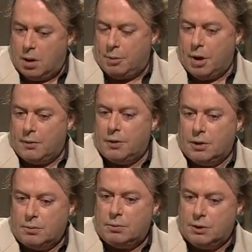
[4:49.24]
about
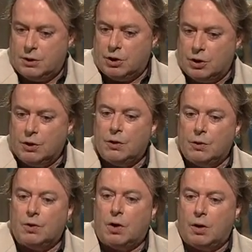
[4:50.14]
the decision
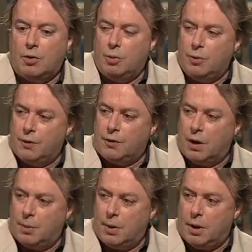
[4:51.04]
to try and remove the
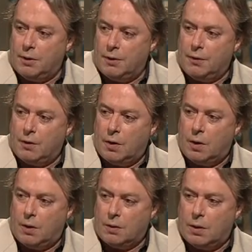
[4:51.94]
Taliban and
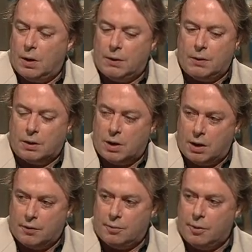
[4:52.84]

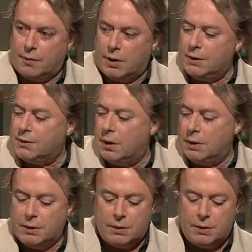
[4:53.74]
Al-Qaeda from Afghanistan.